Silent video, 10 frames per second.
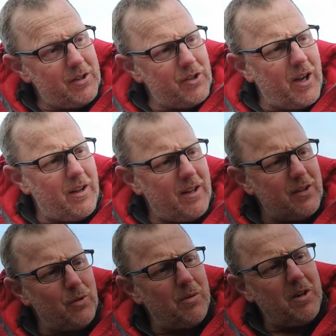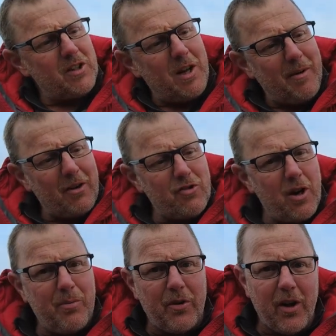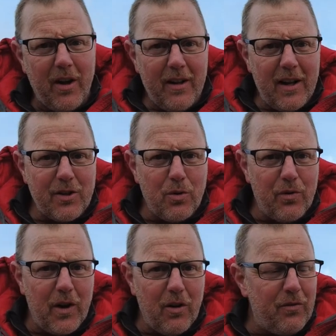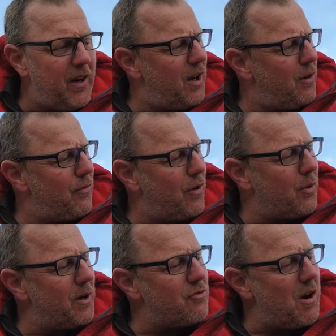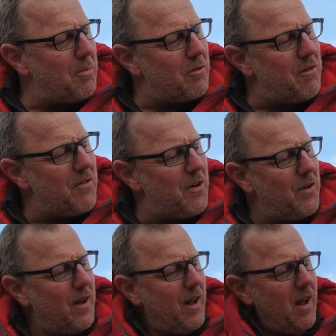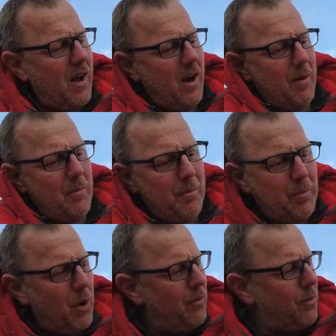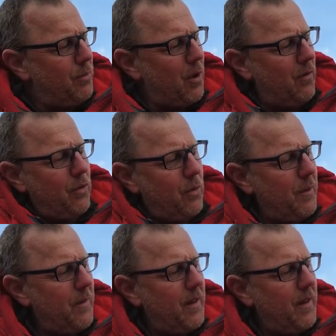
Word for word: So yeah, that's all I'm going to say about the tripod. That's an awfully long video for a quick tripod review. Um, beautiful, beautiful.